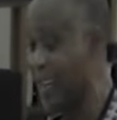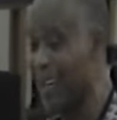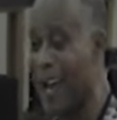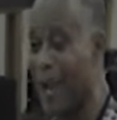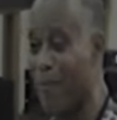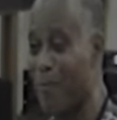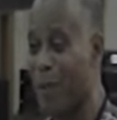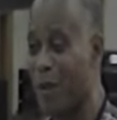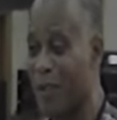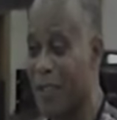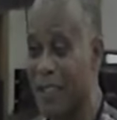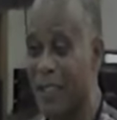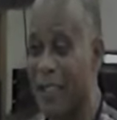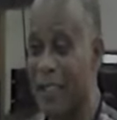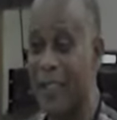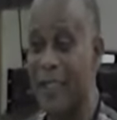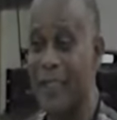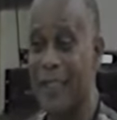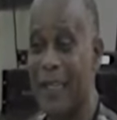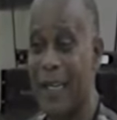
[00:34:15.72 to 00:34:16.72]
like Paul said,
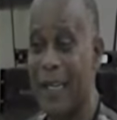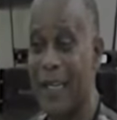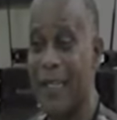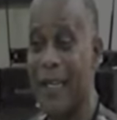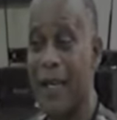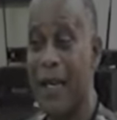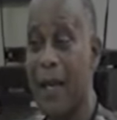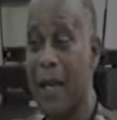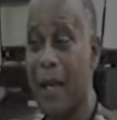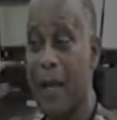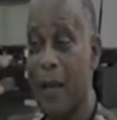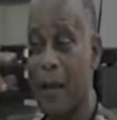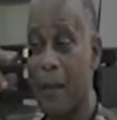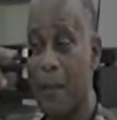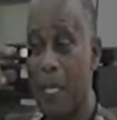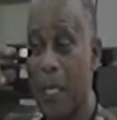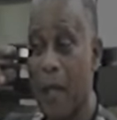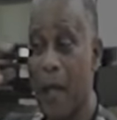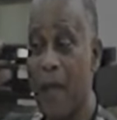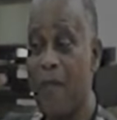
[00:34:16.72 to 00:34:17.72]
he said,
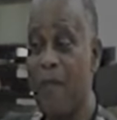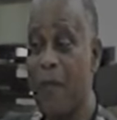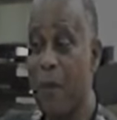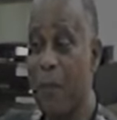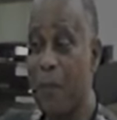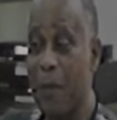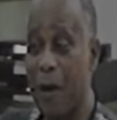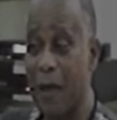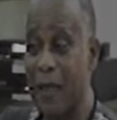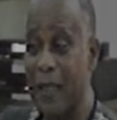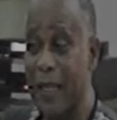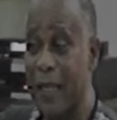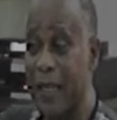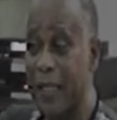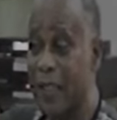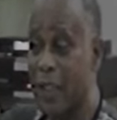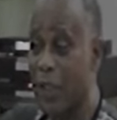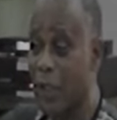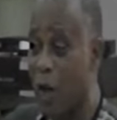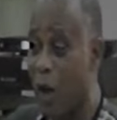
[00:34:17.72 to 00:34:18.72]
Everybody
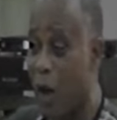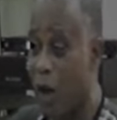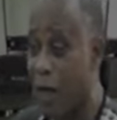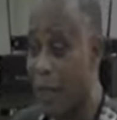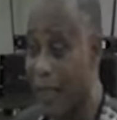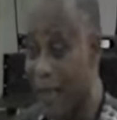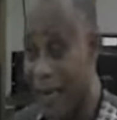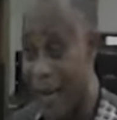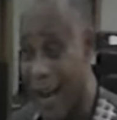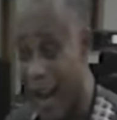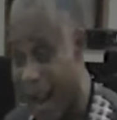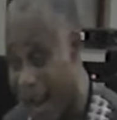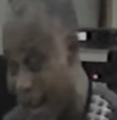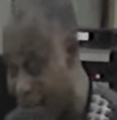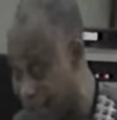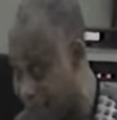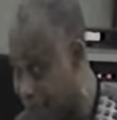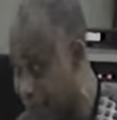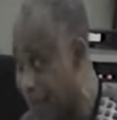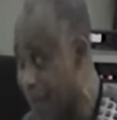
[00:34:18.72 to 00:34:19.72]
saw the
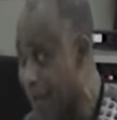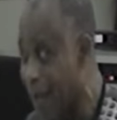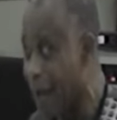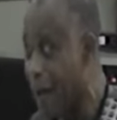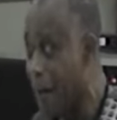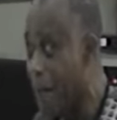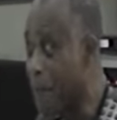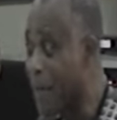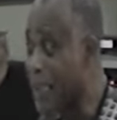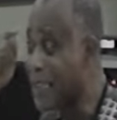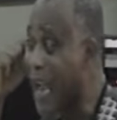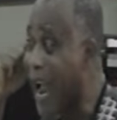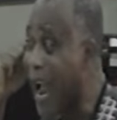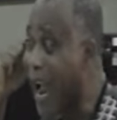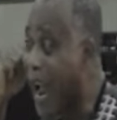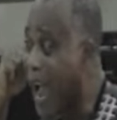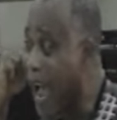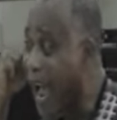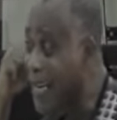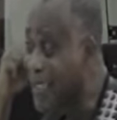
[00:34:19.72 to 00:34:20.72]
light, but I
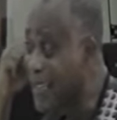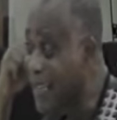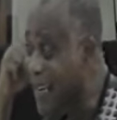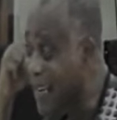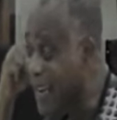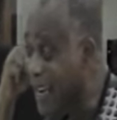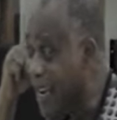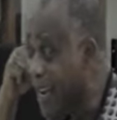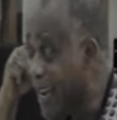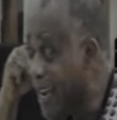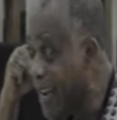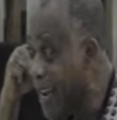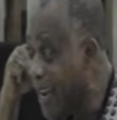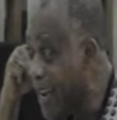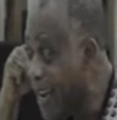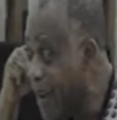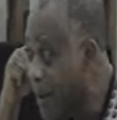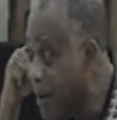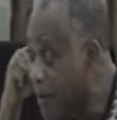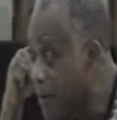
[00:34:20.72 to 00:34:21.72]
had
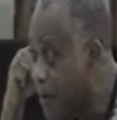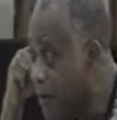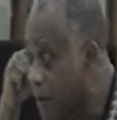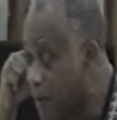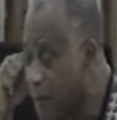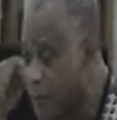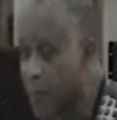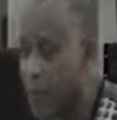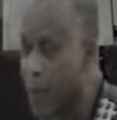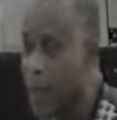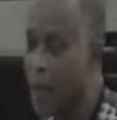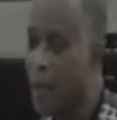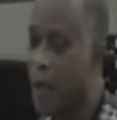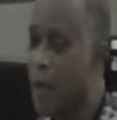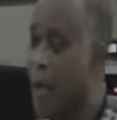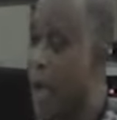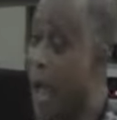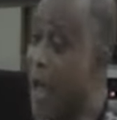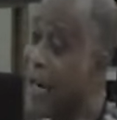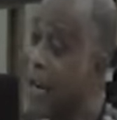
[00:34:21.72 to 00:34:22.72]
a.
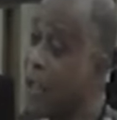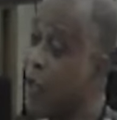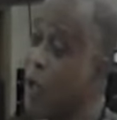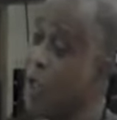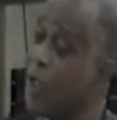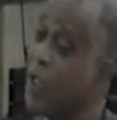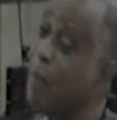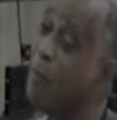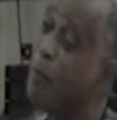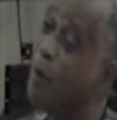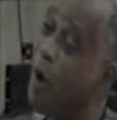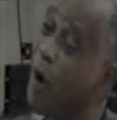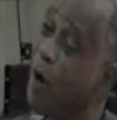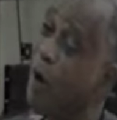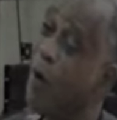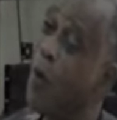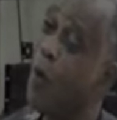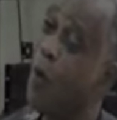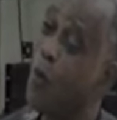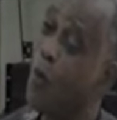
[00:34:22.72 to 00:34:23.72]
And I told him, say, bro,
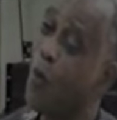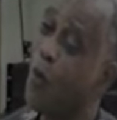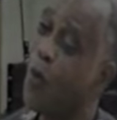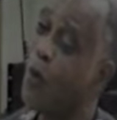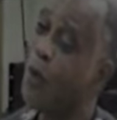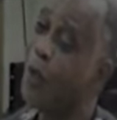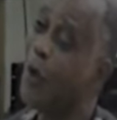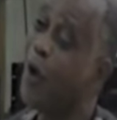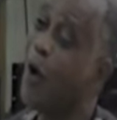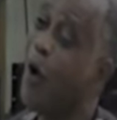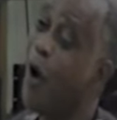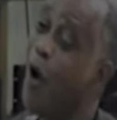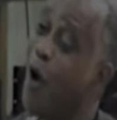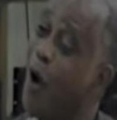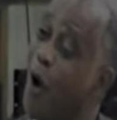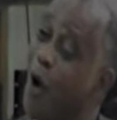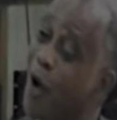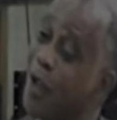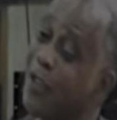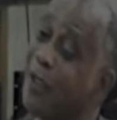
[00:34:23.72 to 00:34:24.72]

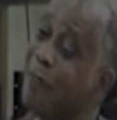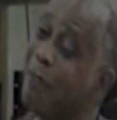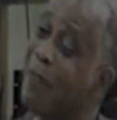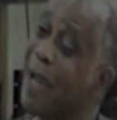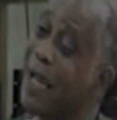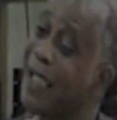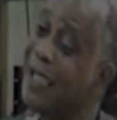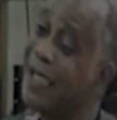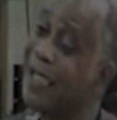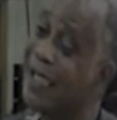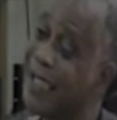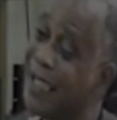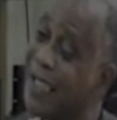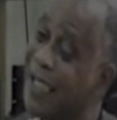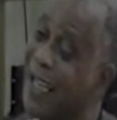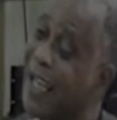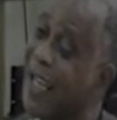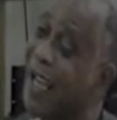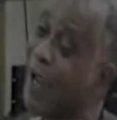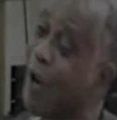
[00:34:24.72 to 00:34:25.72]
God made it this
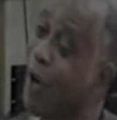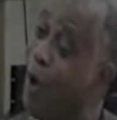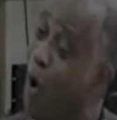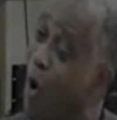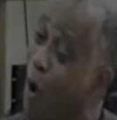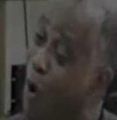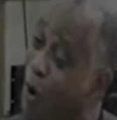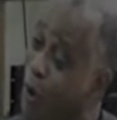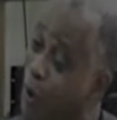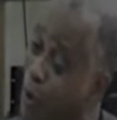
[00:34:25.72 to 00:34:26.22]
thing. He called